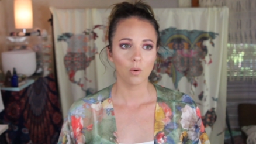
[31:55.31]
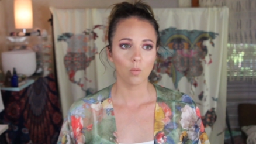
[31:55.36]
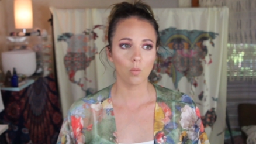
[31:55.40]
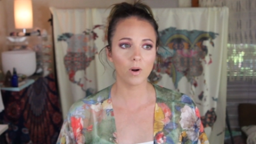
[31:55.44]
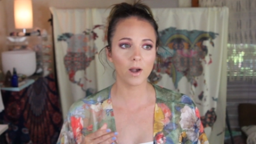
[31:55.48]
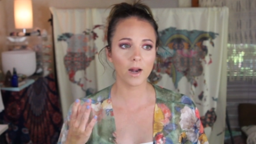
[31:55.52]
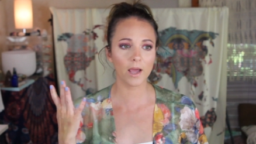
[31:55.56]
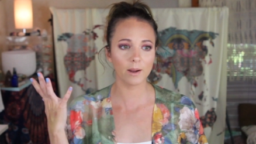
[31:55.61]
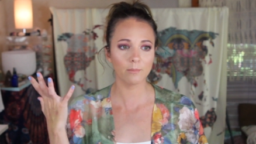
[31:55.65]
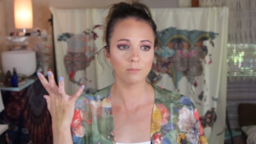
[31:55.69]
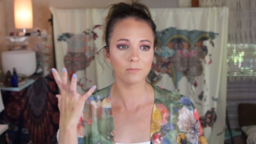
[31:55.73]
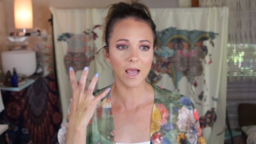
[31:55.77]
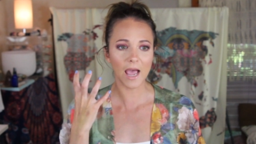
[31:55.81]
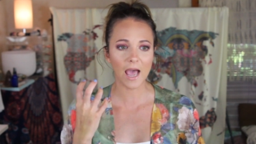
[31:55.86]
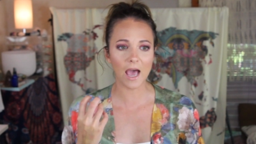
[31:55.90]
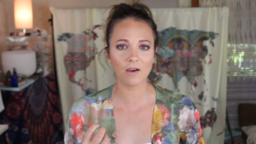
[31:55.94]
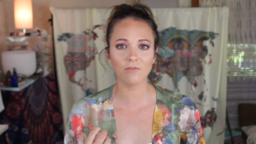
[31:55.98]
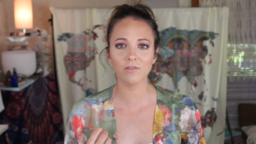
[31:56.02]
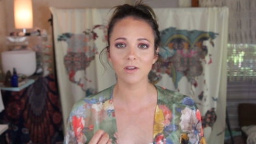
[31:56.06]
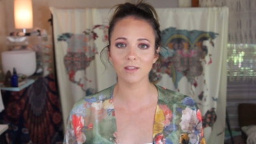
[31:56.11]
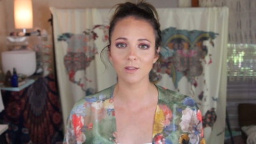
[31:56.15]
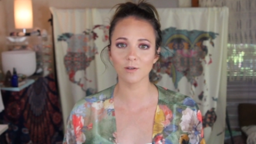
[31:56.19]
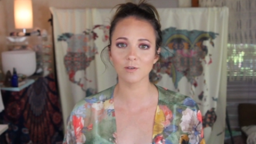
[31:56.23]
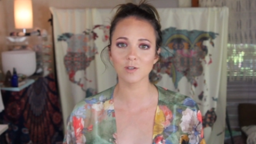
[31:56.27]
when I'm
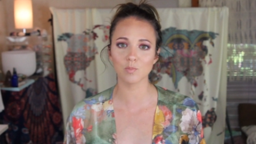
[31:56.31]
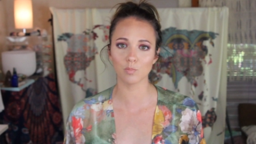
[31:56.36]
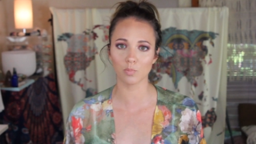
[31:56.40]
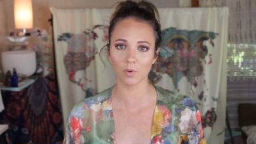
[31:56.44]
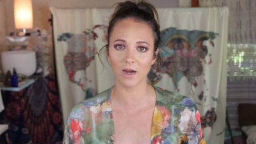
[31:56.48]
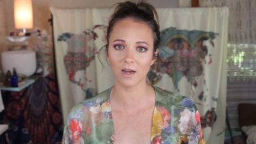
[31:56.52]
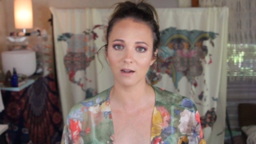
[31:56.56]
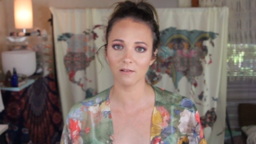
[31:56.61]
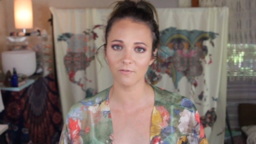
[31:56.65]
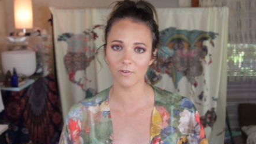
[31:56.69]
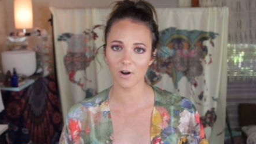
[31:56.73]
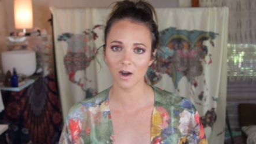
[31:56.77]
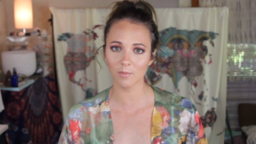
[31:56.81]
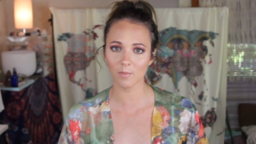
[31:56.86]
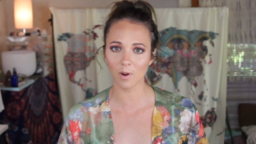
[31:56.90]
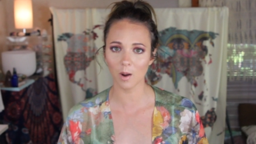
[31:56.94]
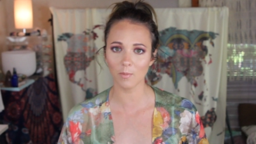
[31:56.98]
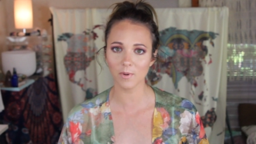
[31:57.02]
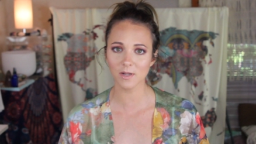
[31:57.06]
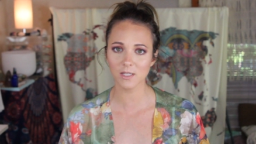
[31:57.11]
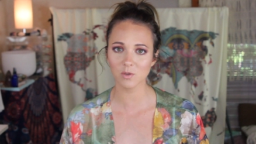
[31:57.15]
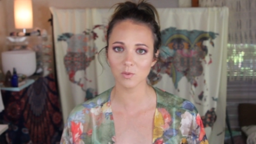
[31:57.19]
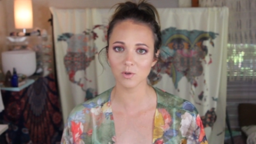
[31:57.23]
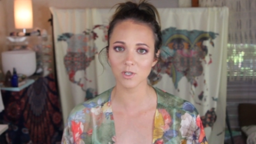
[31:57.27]
having those brain fart
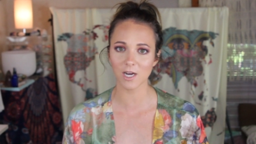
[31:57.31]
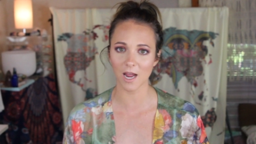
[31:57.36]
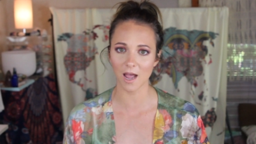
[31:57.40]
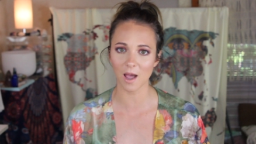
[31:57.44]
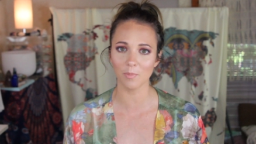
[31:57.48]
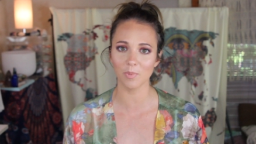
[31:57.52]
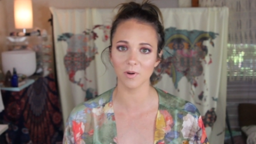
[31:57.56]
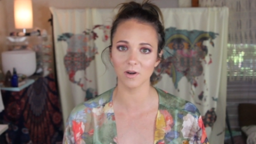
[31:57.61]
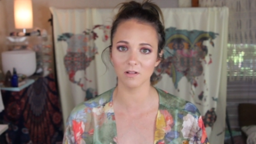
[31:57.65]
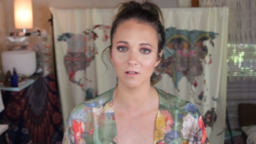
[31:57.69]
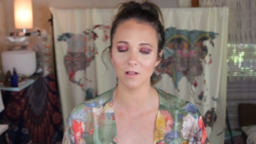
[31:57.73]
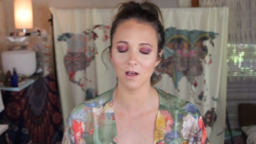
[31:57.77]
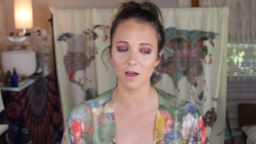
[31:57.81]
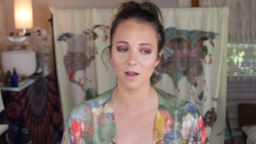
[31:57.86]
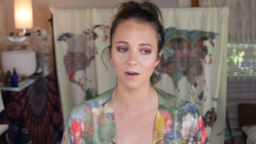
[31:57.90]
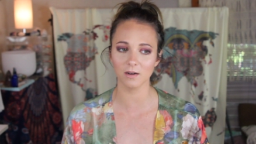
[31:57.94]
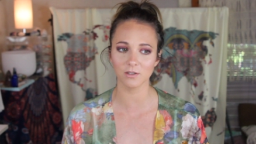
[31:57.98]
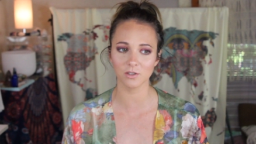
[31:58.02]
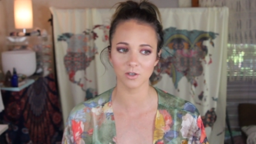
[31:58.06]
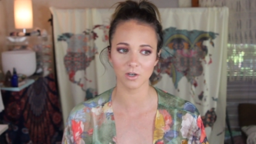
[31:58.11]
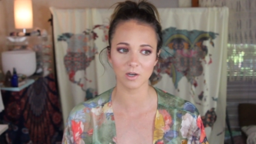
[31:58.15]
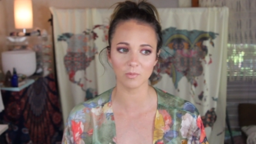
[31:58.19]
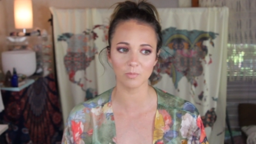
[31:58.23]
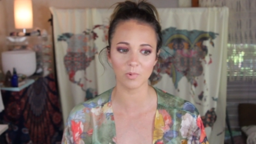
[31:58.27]
moments, which happen a
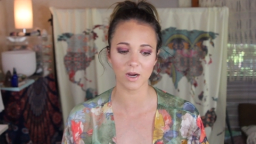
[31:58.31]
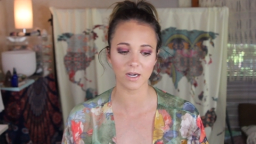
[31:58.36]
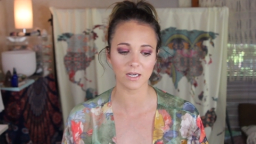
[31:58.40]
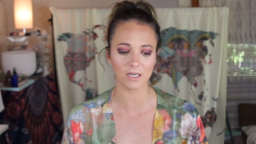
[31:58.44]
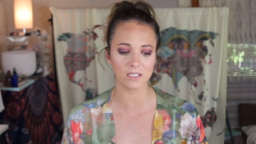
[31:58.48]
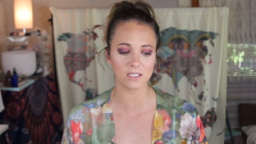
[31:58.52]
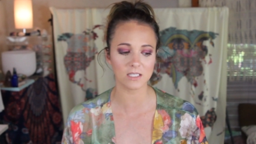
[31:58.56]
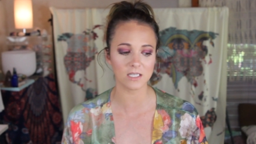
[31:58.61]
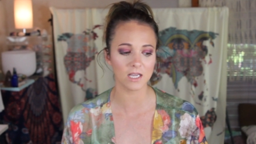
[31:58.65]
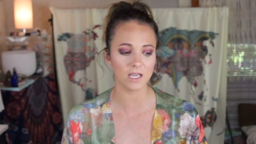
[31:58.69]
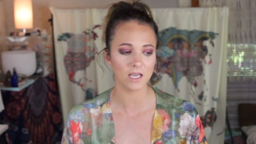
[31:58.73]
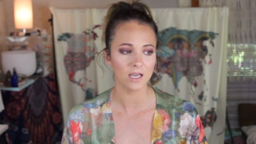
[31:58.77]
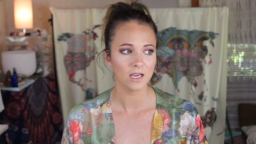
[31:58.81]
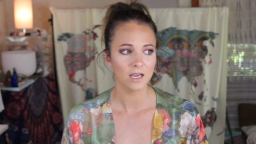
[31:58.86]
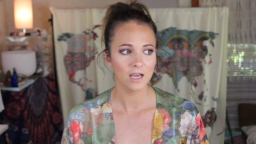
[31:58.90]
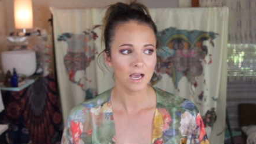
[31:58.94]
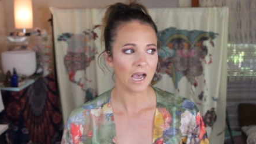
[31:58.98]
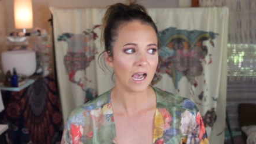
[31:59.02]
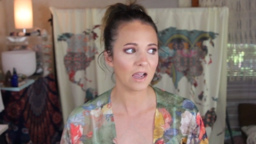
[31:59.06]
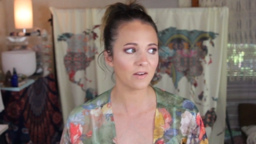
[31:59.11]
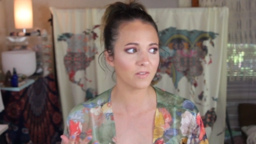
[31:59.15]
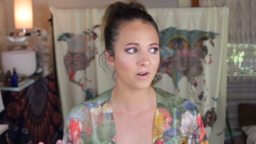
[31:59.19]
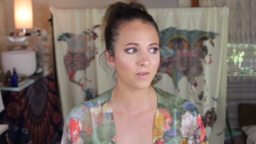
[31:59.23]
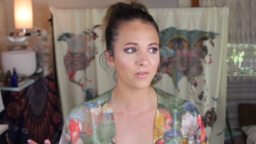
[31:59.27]
lot during pregnancy,
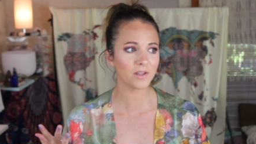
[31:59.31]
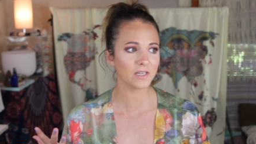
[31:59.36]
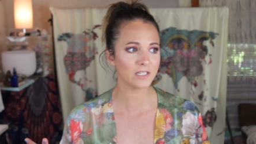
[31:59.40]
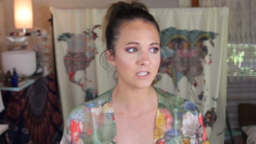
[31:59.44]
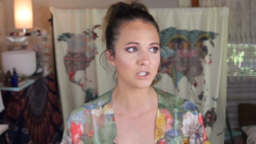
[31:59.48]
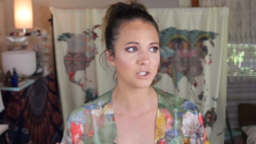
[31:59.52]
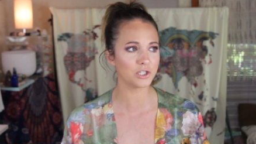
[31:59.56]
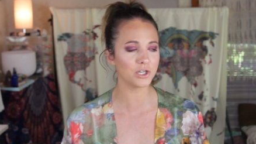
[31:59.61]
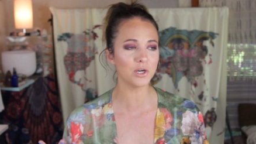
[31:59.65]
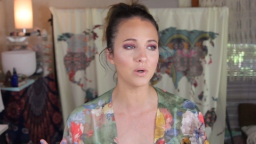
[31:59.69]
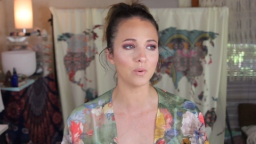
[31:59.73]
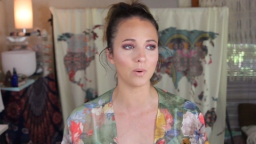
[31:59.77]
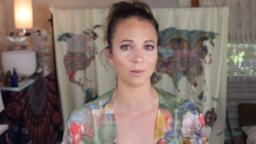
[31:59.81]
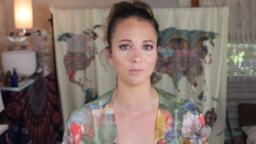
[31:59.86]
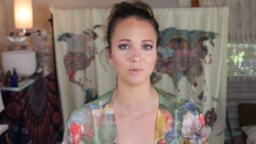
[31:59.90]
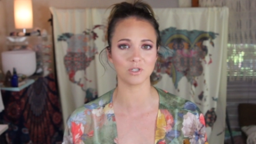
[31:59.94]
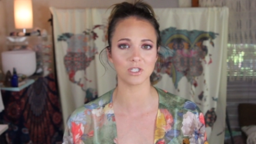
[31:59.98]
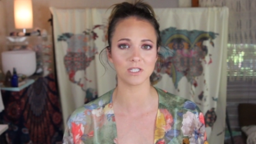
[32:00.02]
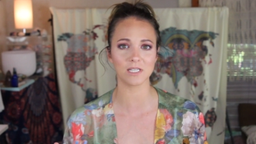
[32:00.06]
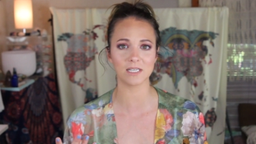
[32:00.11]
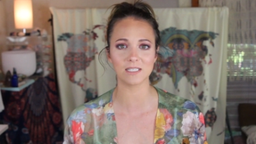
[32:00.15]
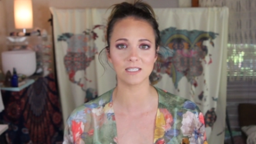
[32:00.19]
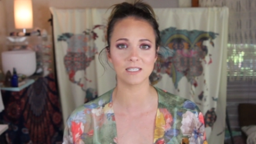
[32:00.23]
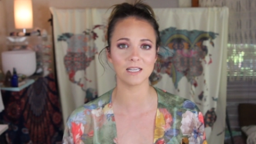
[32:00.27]
I have nothing to do. I'm
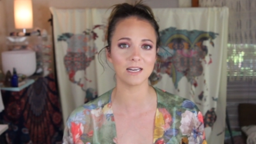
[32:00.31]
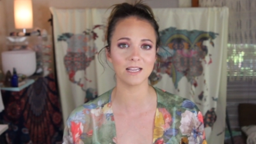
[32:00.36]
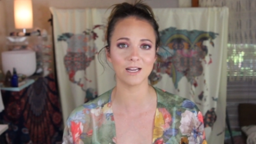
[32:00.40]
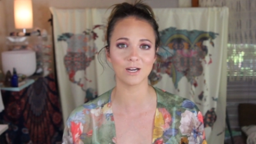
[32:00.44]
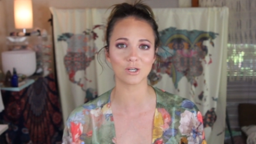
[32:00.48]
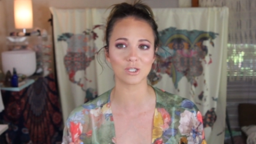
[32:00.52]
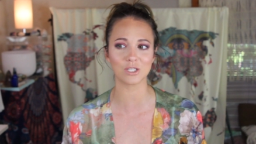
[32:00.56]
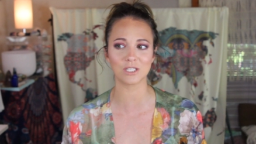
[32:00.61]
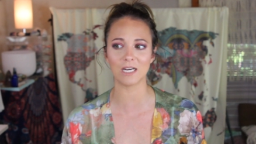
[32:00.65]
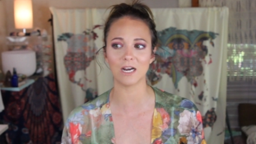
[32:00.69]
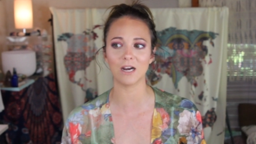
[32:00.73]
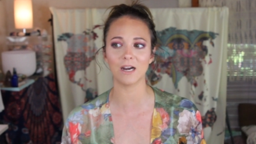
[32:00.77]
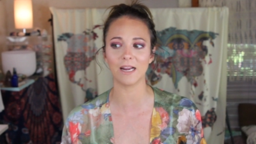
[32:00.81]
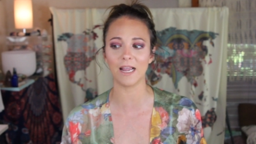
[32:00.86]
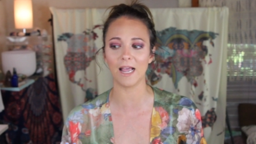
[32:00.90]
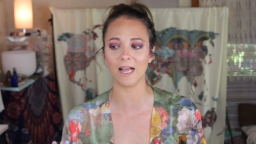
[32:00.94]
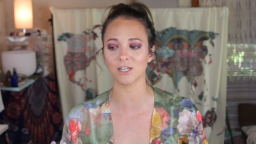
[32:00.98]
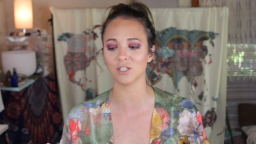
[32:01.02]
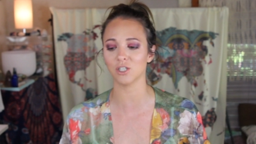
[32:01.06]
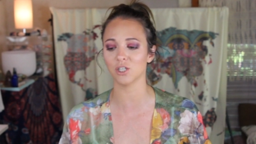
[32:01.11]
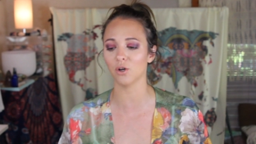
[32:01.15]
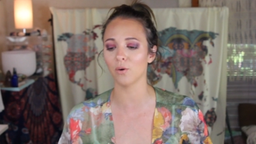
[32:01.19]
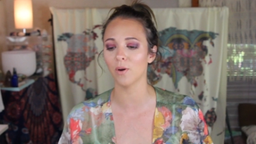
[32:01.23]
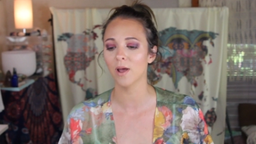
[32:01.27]
just like sitting here staring
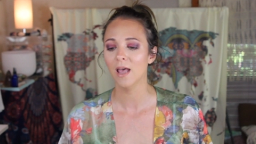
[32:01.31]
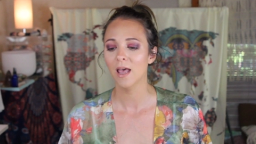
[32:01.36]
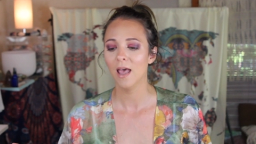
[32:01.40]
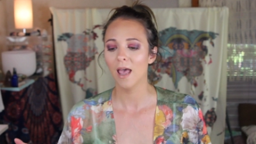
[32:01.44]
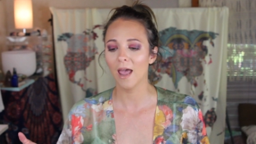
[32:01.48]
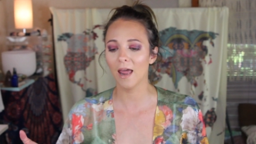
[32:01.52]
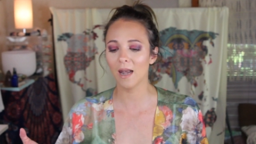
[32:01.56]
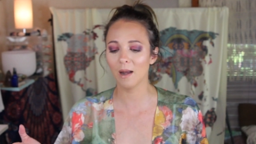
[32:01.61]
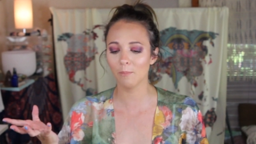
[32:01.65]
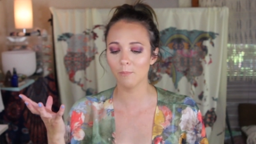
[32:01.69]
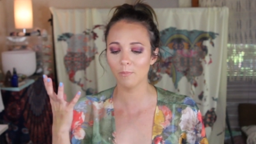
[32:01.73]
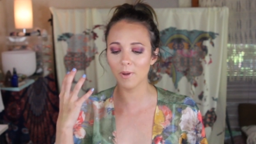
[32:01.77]
at you and